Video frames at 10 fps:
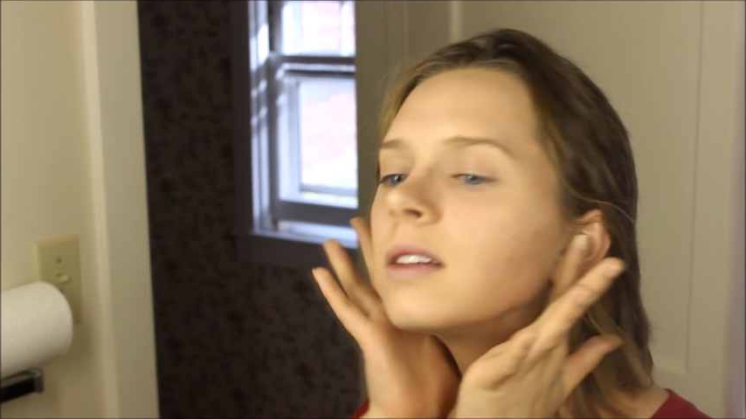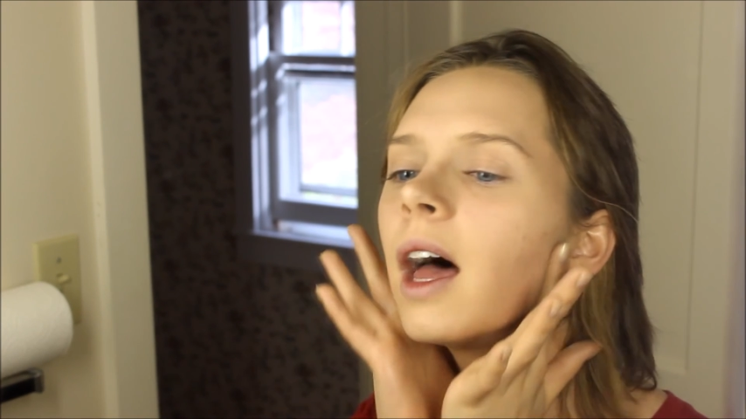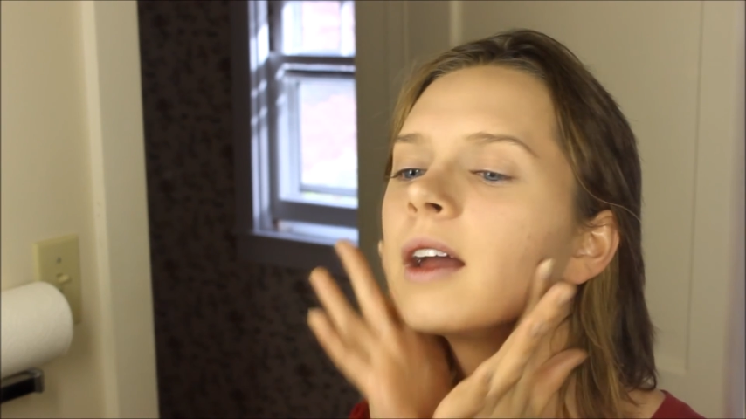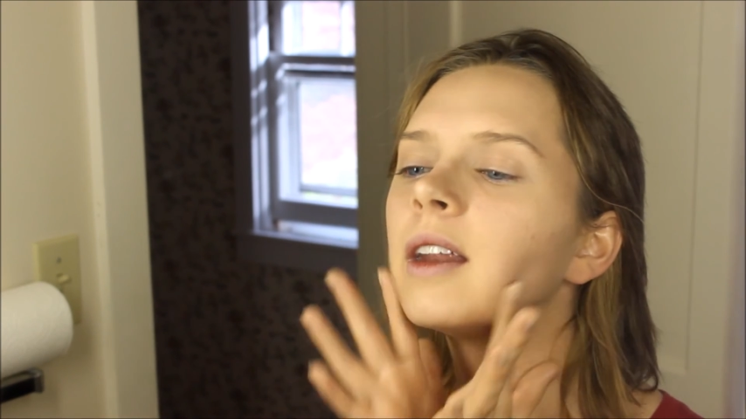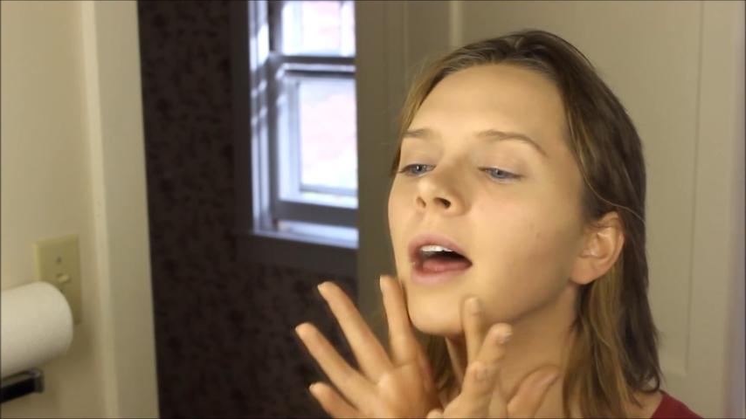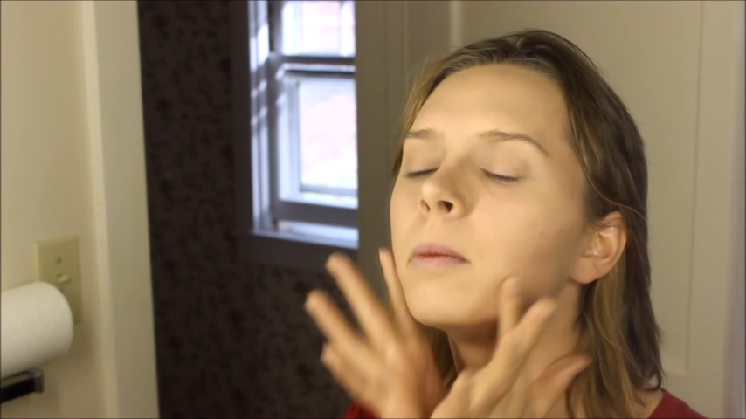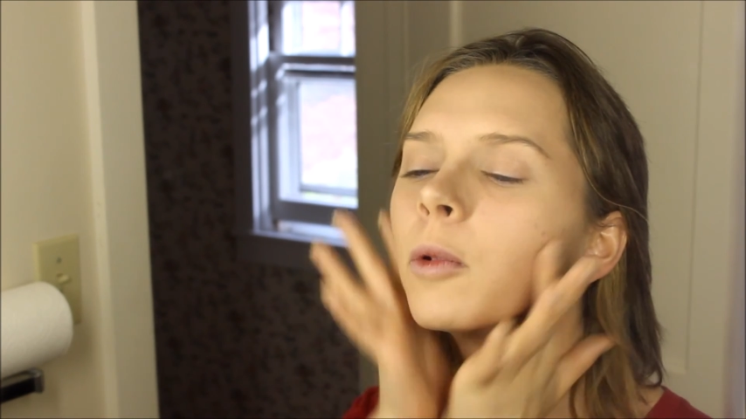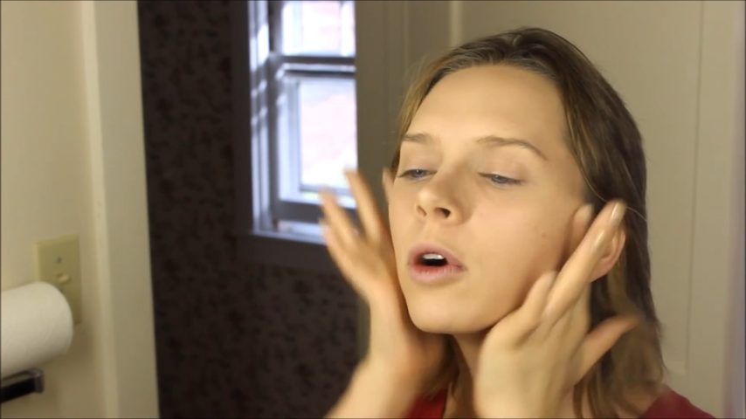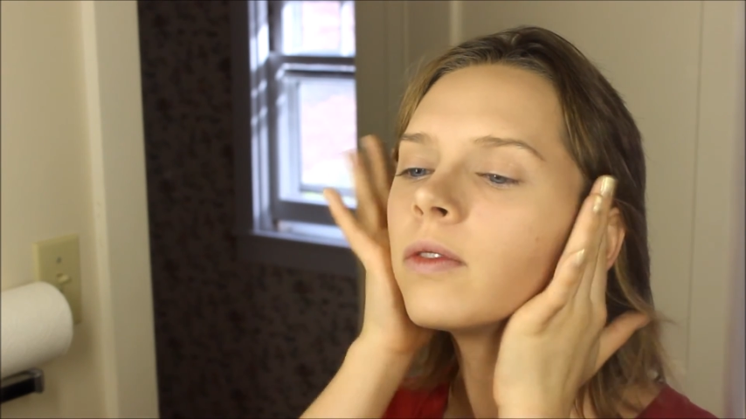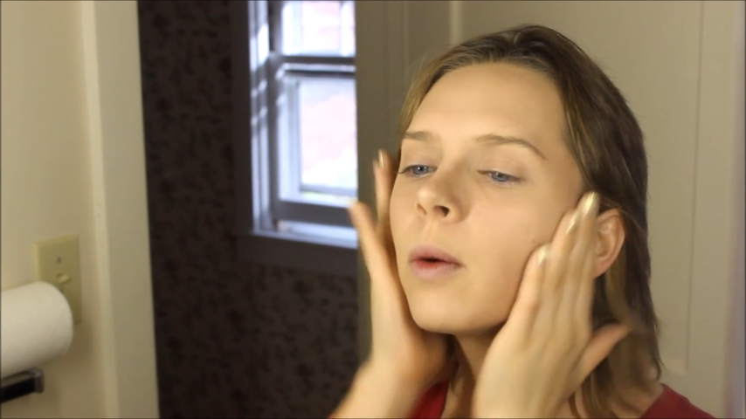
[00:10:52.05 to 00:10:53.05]
I could add
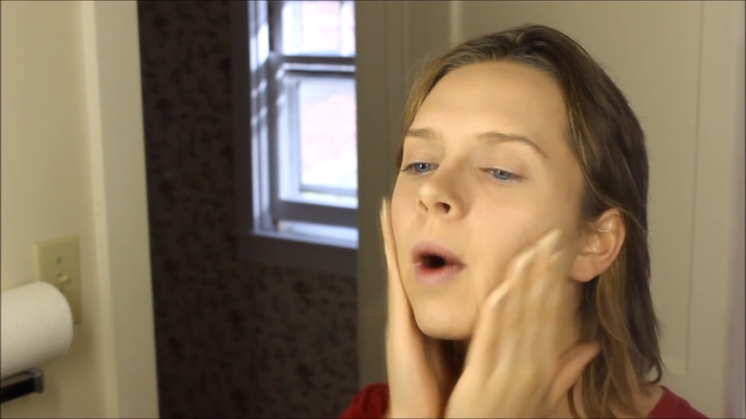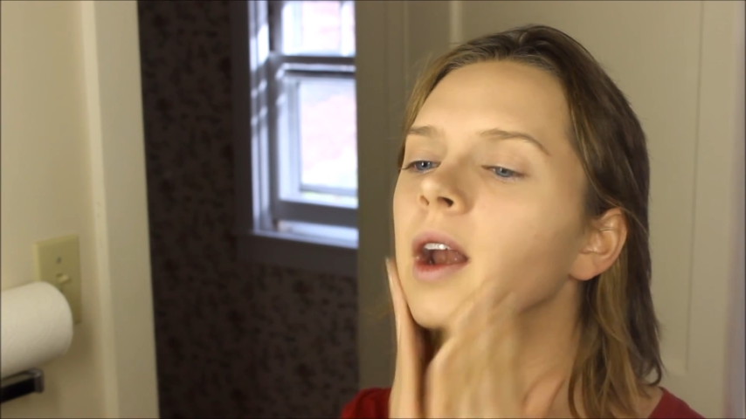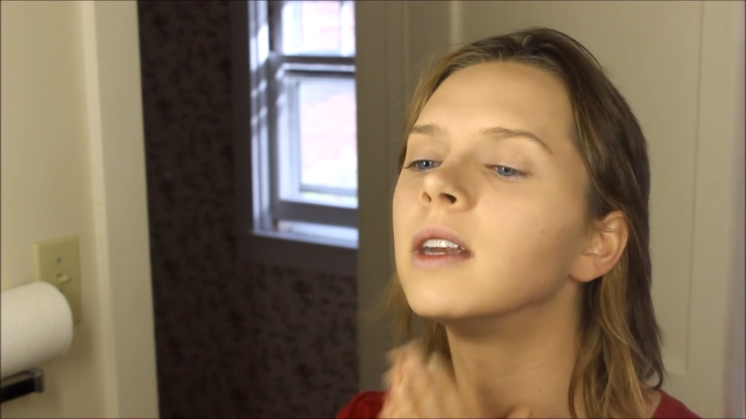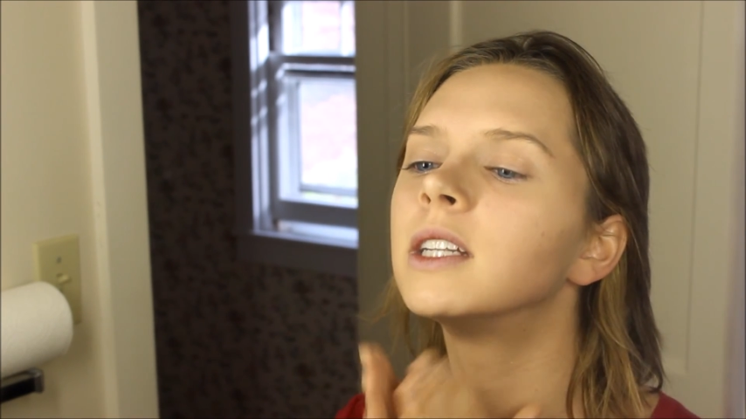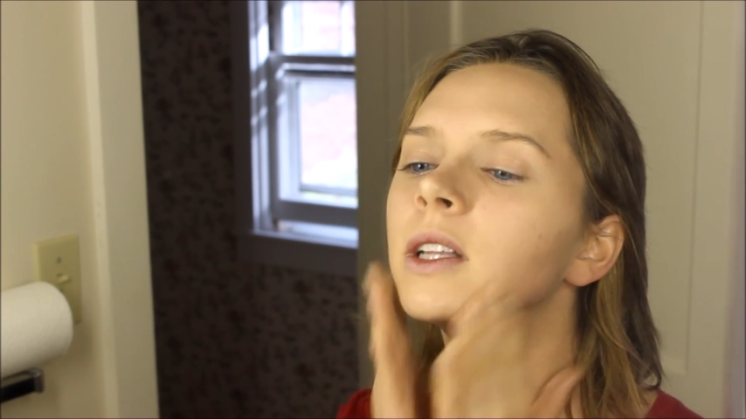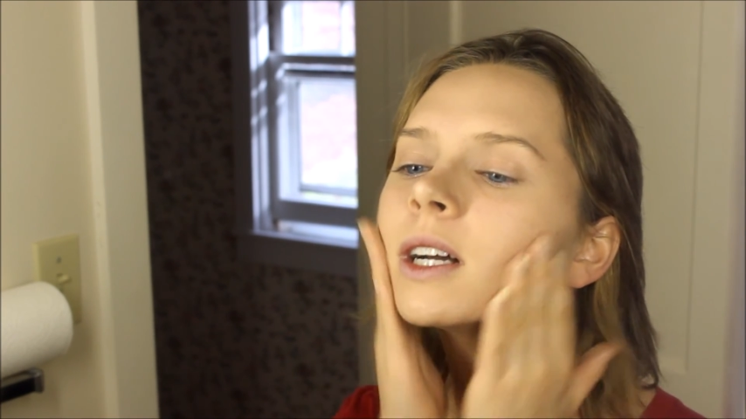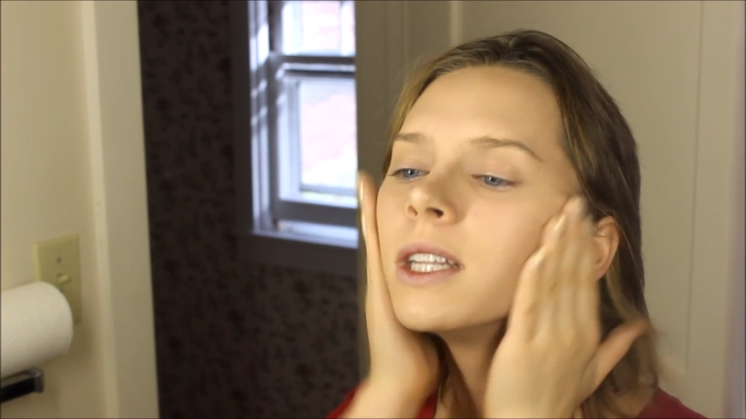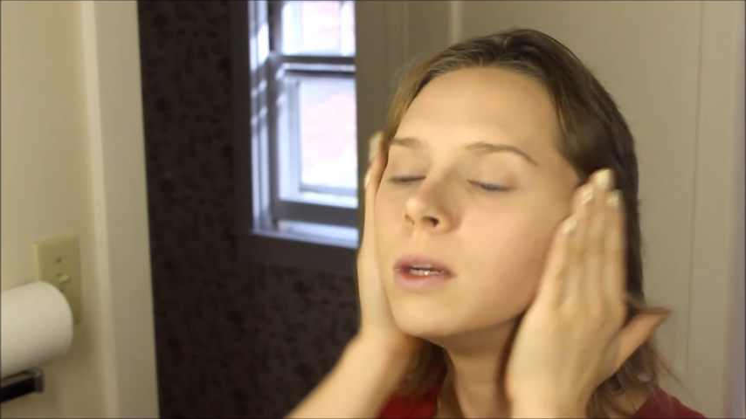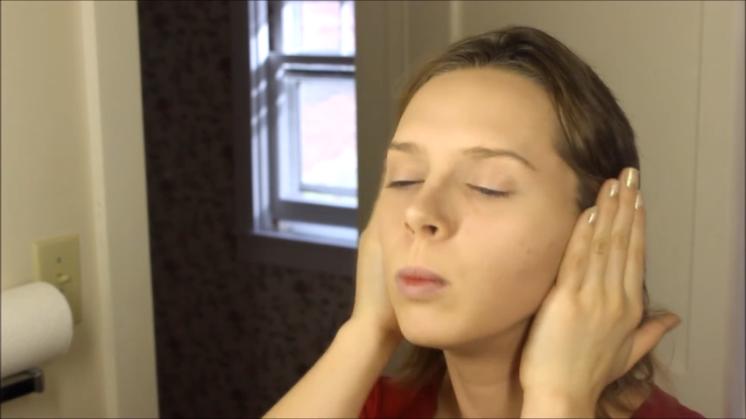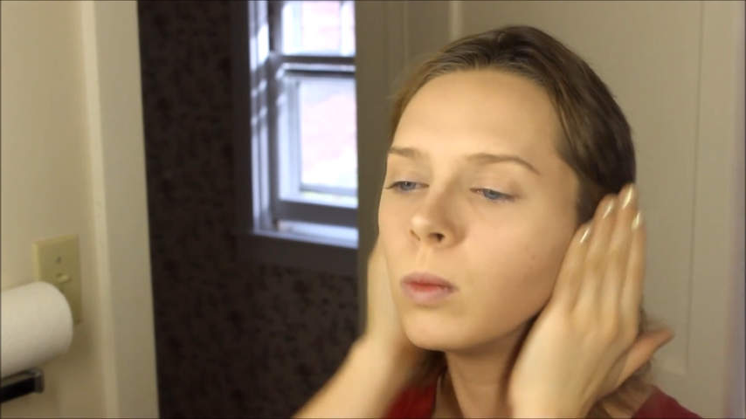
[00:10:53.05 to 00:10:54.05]
more if I wanted to look a
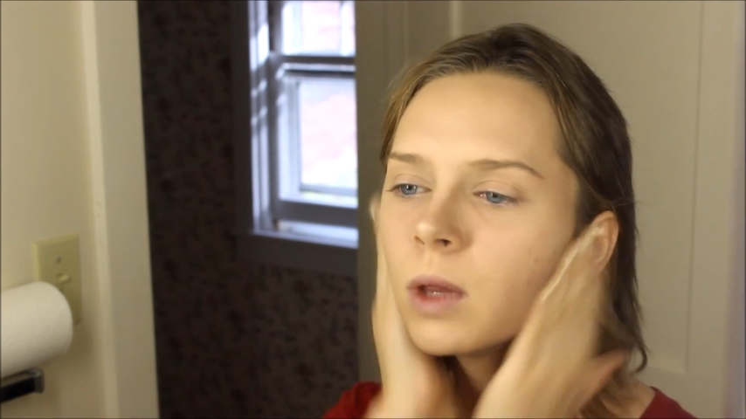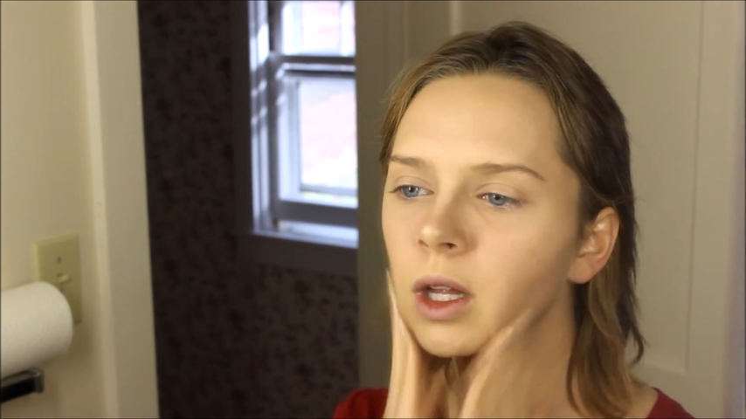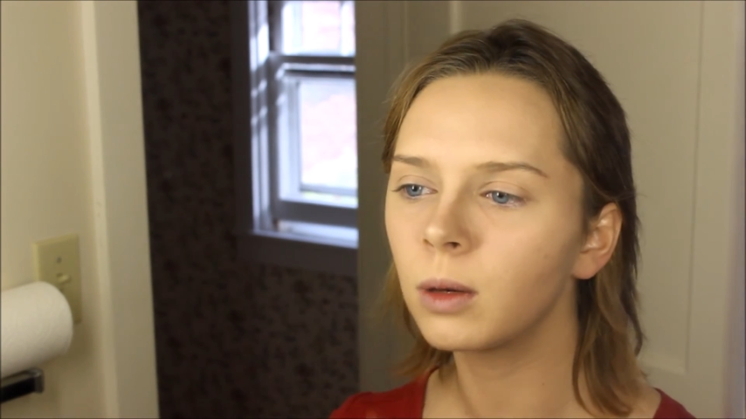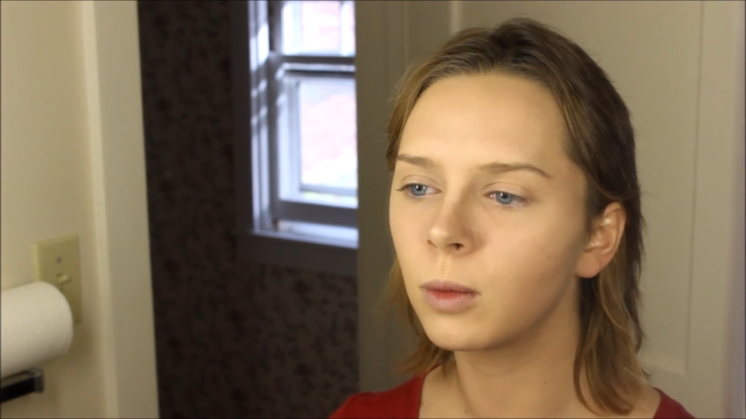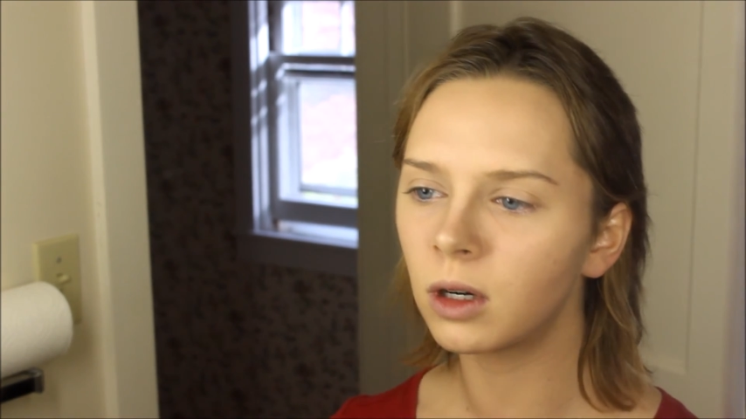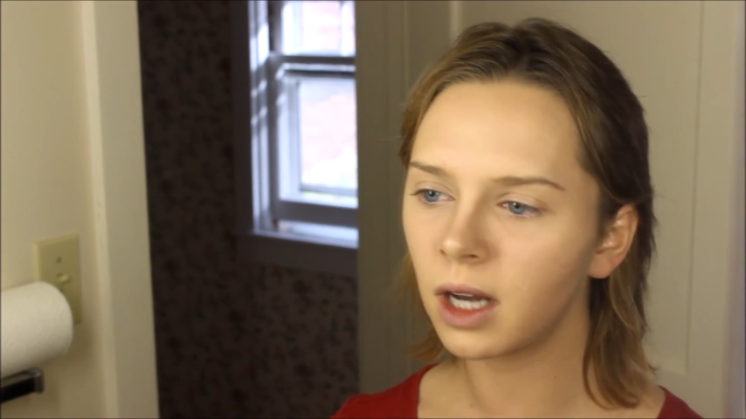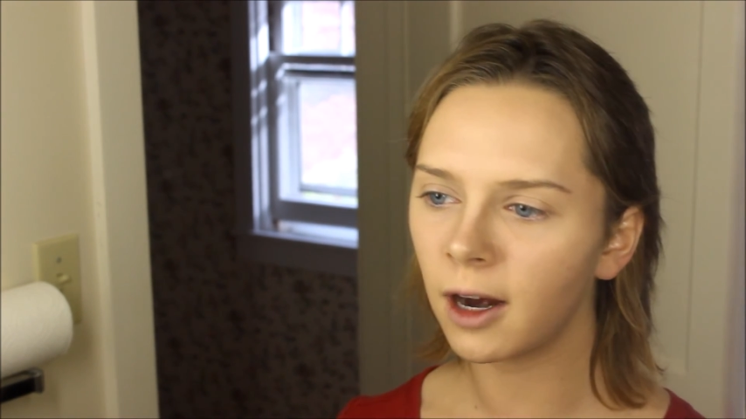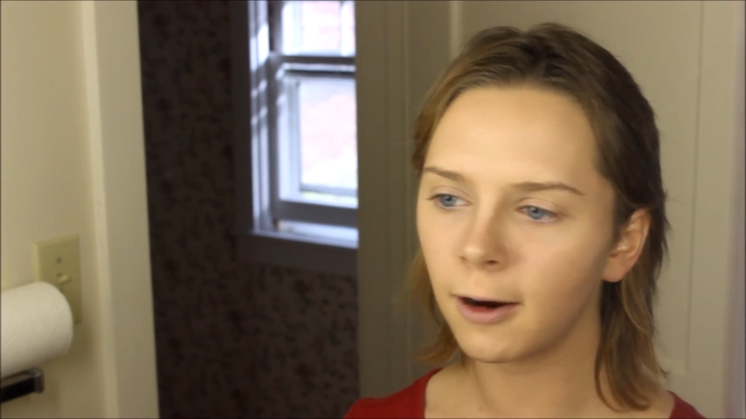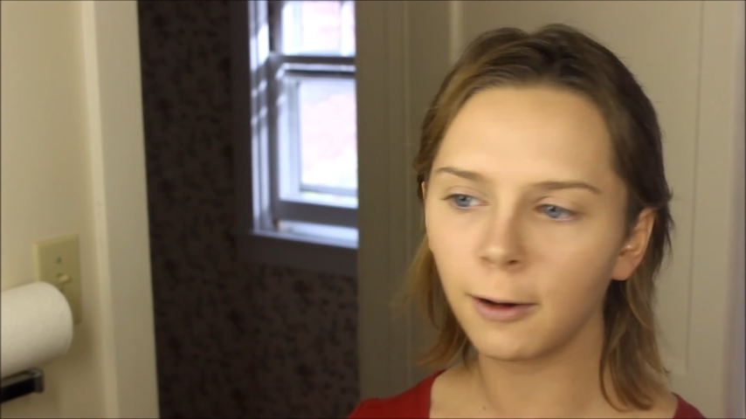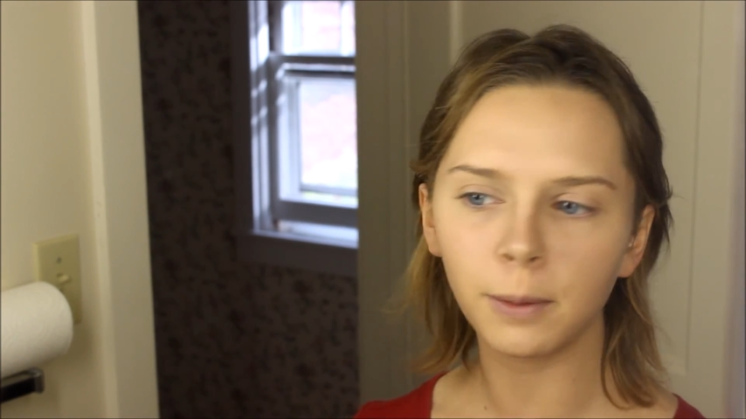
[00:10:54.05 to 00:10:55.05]
little more
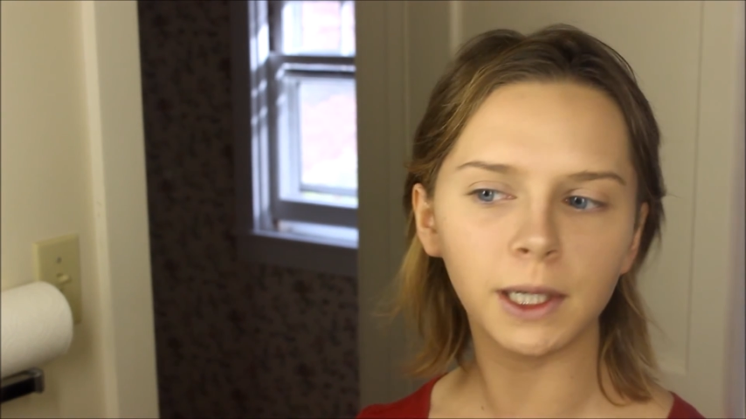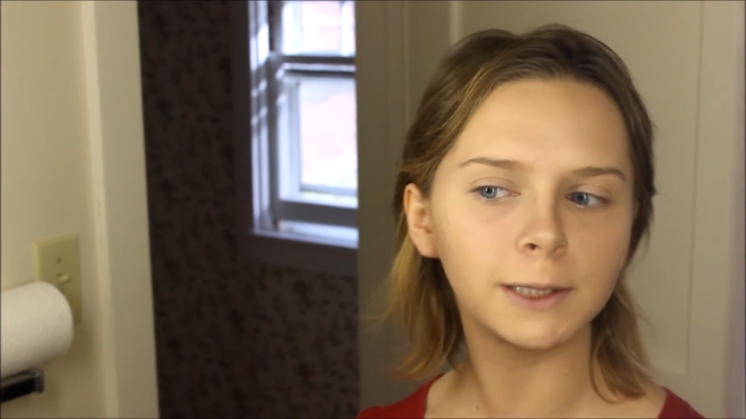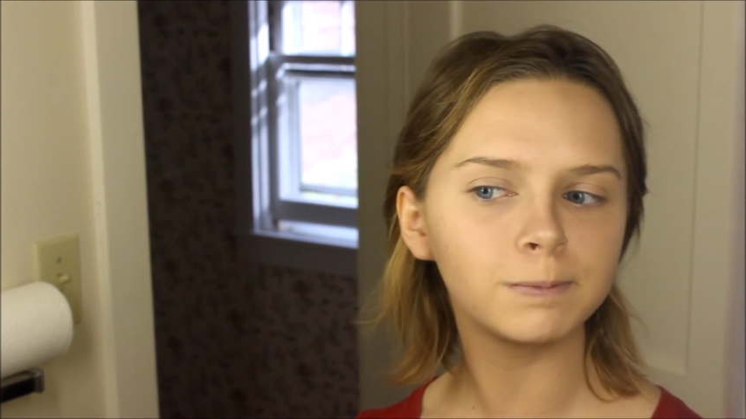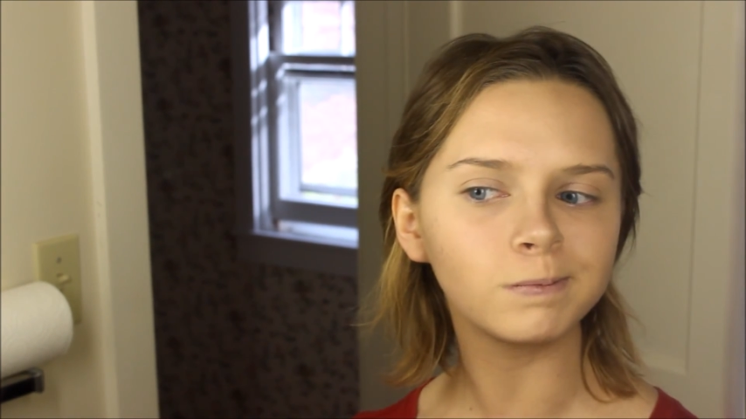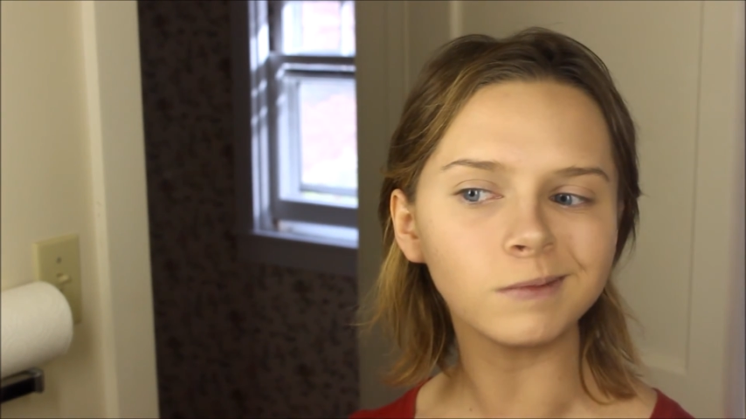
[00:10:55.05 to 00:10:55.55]
narrow, but